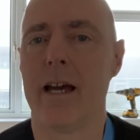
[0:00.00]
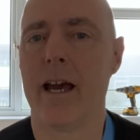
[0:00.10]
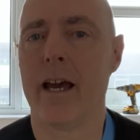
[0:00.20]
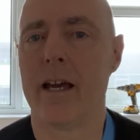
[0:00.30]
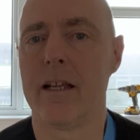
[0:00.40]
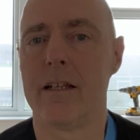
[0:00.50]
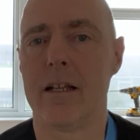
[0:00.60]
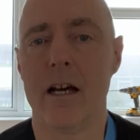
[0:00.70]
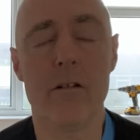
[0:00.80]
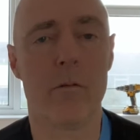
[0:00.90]
and
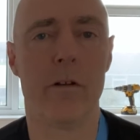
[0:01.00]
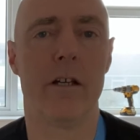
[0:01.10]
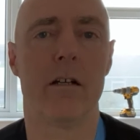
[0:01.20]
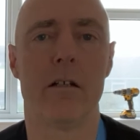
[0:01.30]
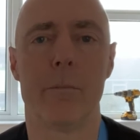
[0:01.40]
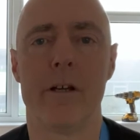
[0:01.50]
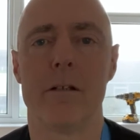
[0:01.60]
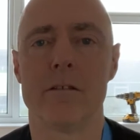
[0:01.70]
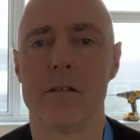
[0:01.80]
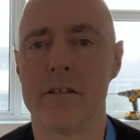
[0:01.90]
hopefully I'm going to be able
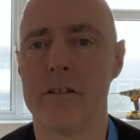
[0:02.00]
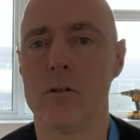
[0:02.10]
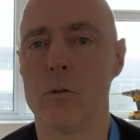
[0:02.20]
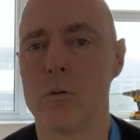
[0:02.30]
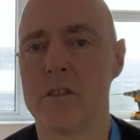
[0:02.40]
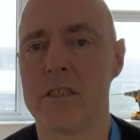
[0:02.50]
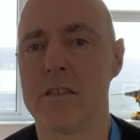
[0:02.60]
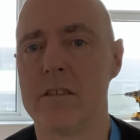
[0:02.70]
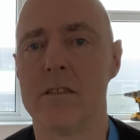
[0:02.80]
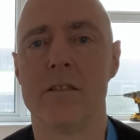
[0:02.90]
to sort of do it all
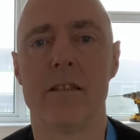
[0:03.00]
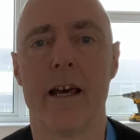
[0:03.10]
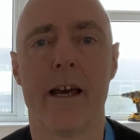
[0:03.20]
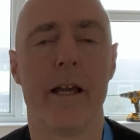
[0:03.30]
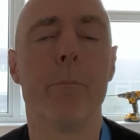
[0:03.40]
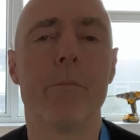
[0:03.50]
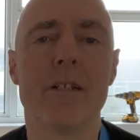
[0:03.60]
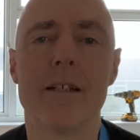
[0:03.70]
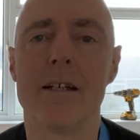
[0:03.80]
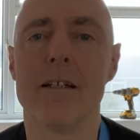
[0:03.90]
just today.
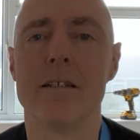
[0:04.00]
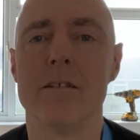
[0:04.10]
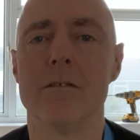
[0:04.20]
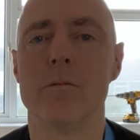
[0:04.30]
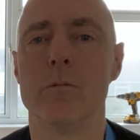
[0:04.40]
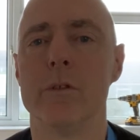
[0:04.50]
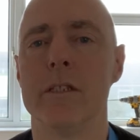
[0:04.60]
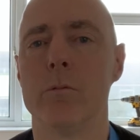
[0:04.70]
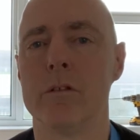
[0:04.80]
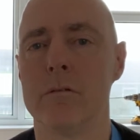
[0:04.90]
So
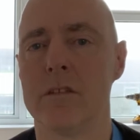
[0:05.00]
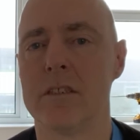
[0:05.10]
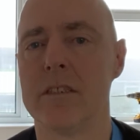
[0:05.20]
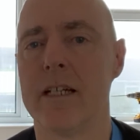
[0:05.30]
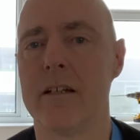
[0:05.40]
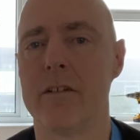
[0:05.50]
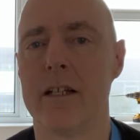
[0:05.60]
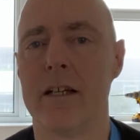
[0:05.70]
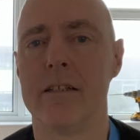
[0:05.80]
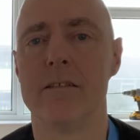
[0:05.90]
we will see how
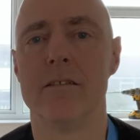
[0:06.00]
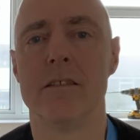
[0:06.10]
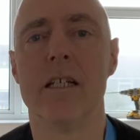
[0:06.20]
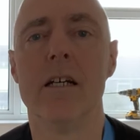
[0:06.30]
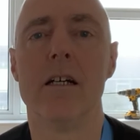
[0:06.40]
it goes.